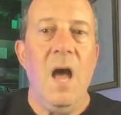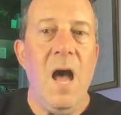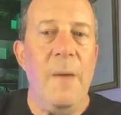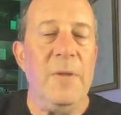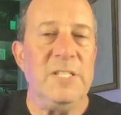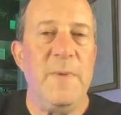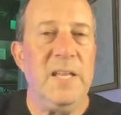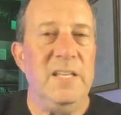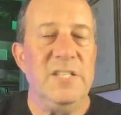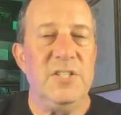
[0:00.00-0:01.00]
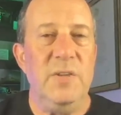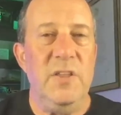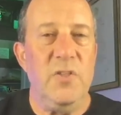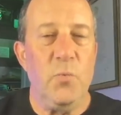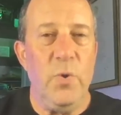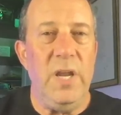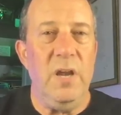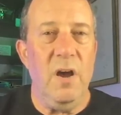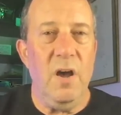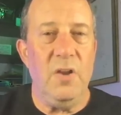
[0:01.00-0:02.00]
I'm expecting to see
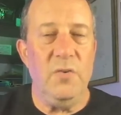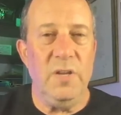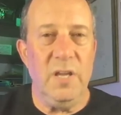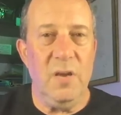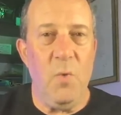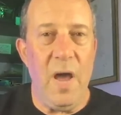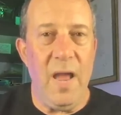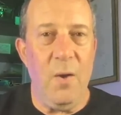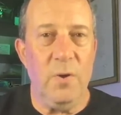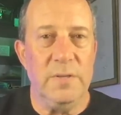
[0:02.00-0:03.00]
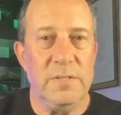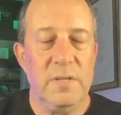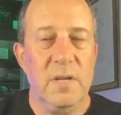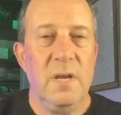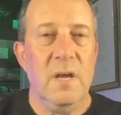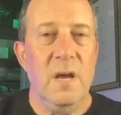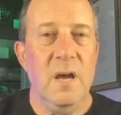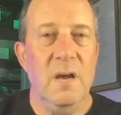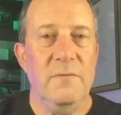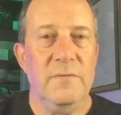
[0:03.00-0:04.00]
300 gigawatt hours
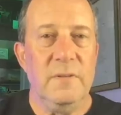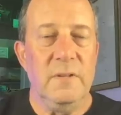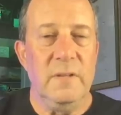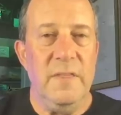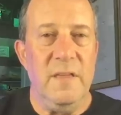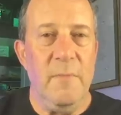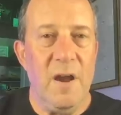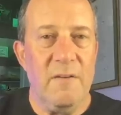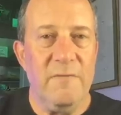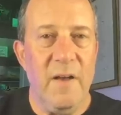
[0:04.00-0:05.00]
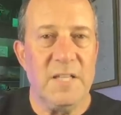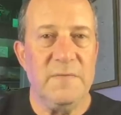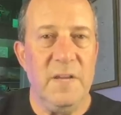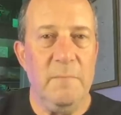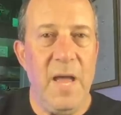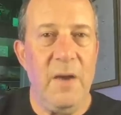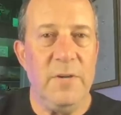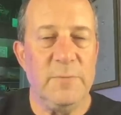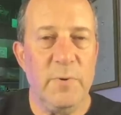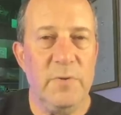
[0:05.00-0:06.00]
of lithium iron phosphate
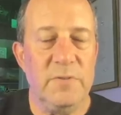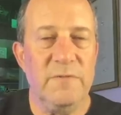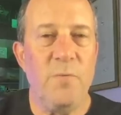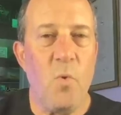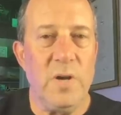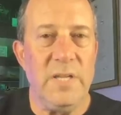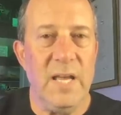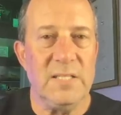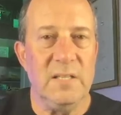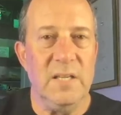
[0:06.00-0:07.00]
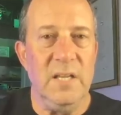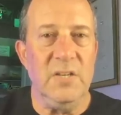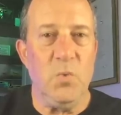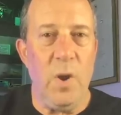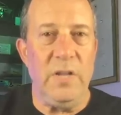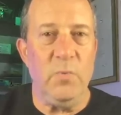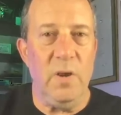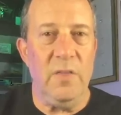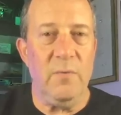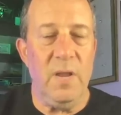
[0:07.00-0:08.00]
batteries produced for Tesla in
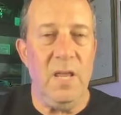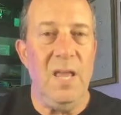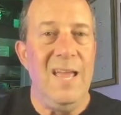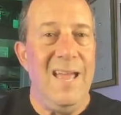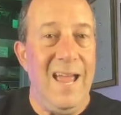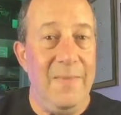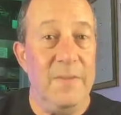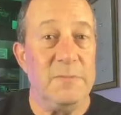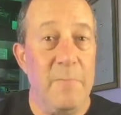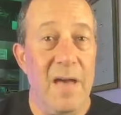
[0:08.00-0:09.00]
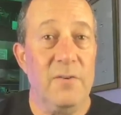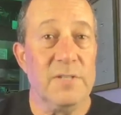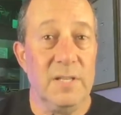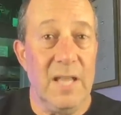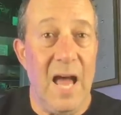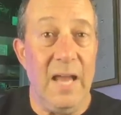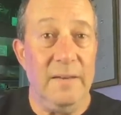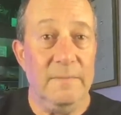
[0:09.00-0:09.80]
2023, and this matters a lot.